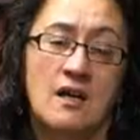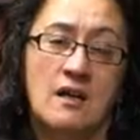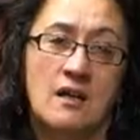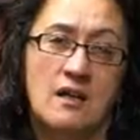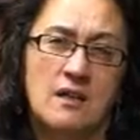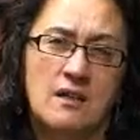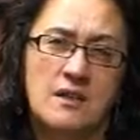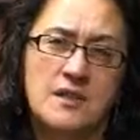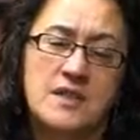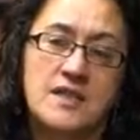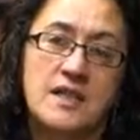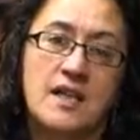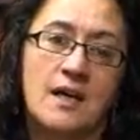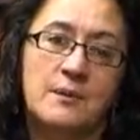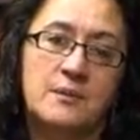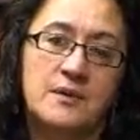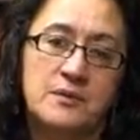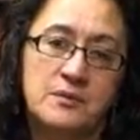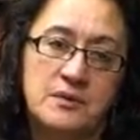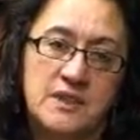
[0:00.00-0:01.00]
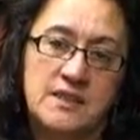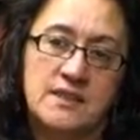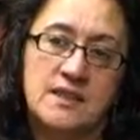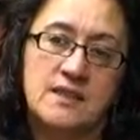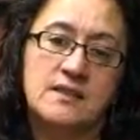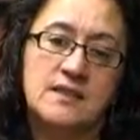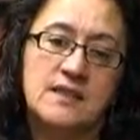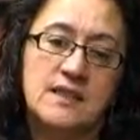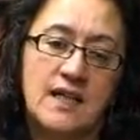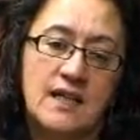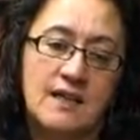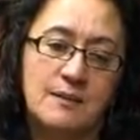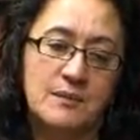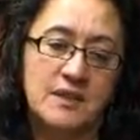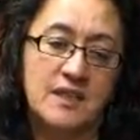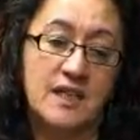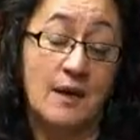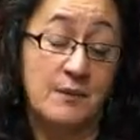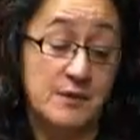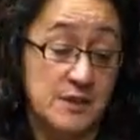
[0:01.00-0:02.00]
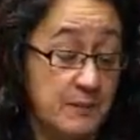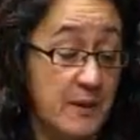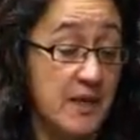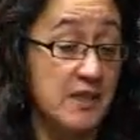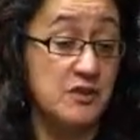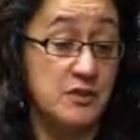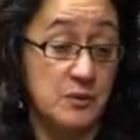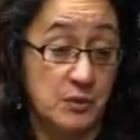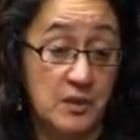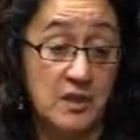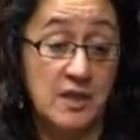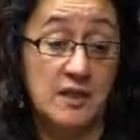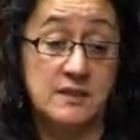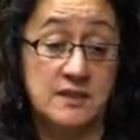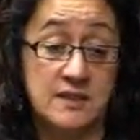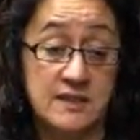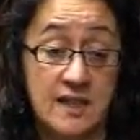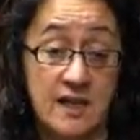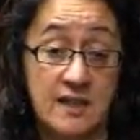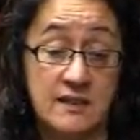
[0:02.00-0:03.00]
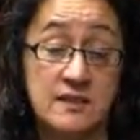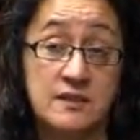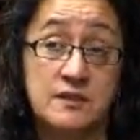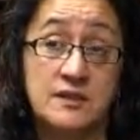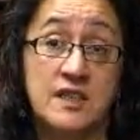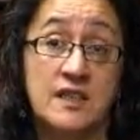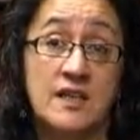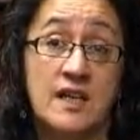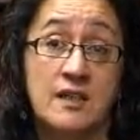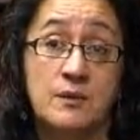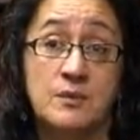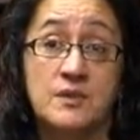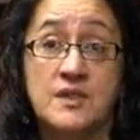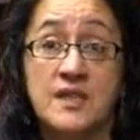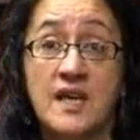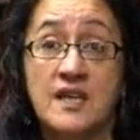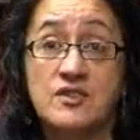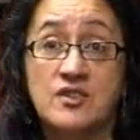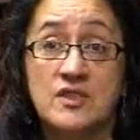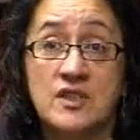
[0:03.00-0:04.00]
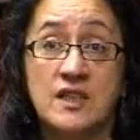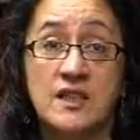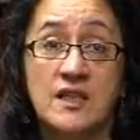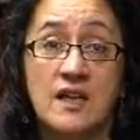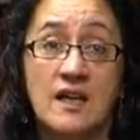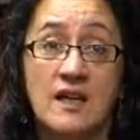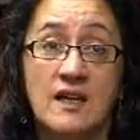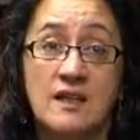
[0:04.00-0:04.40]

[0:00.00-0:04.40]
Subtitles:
Oh, there's a couple of reasons. It comes back to what I started today with, actually.